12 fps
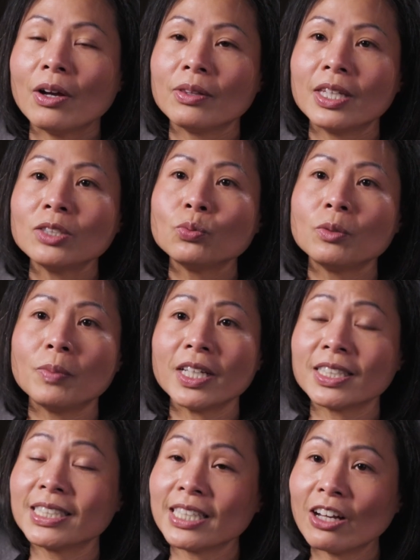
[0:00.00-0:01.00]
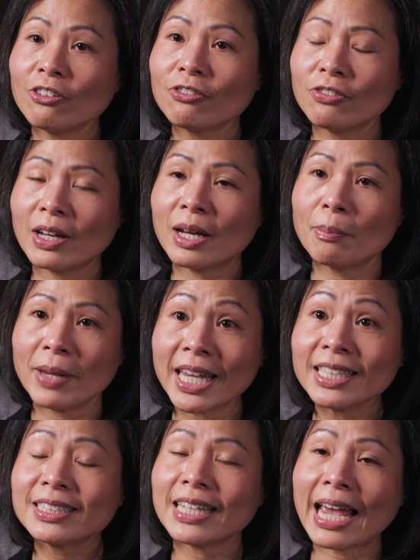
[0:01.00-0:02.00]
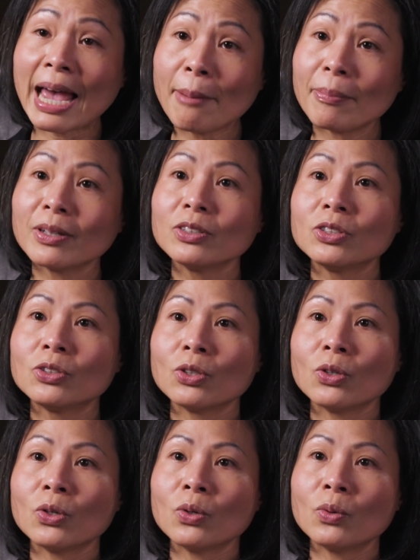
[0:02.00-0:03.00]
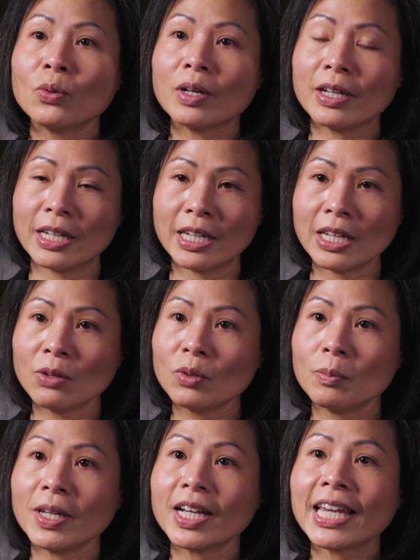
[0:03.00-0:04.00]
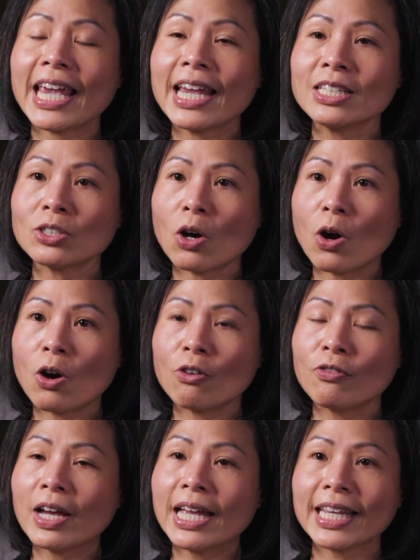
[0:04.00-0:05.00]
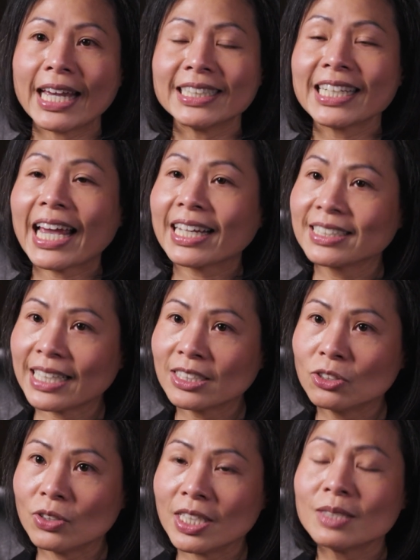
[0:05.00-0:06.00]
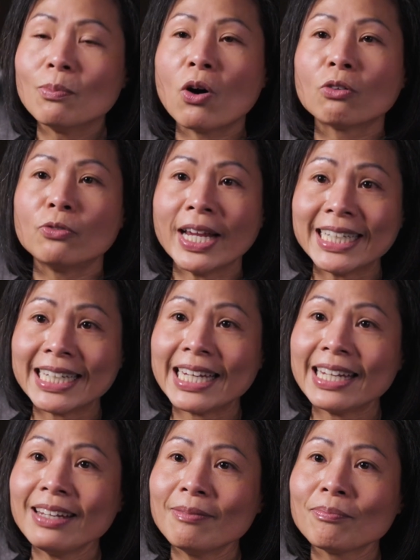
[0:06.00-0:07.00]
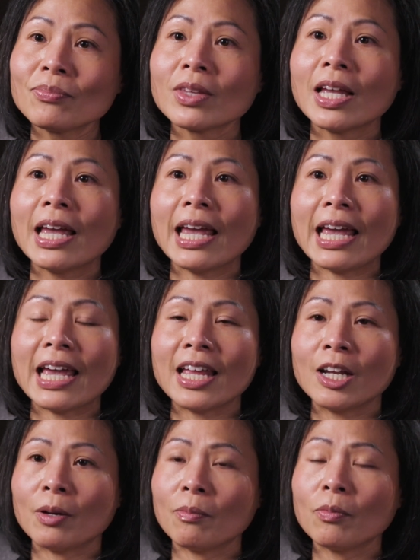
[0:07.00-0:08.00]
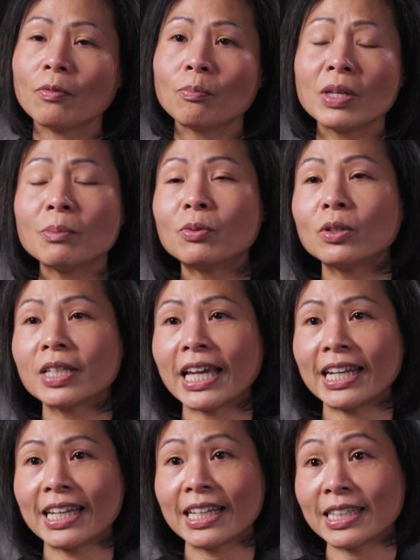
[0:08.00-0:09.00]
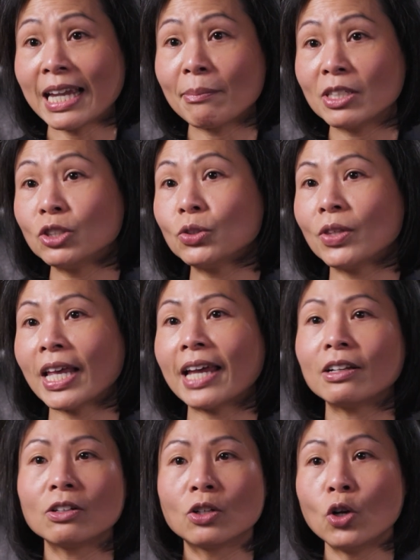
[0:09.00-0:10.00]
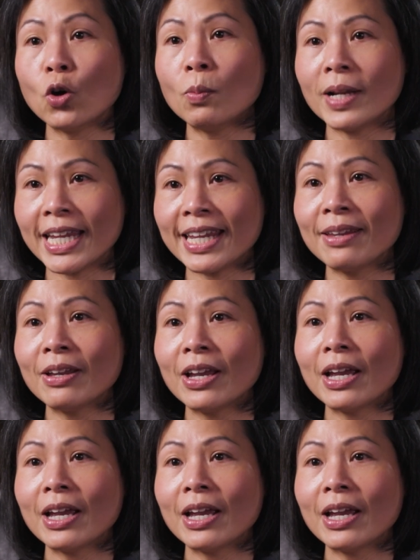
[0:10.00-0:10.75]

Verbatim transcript: This would be a self-paced uh, app, so it would be a case of getting access to this more readily and people can tap into that globally.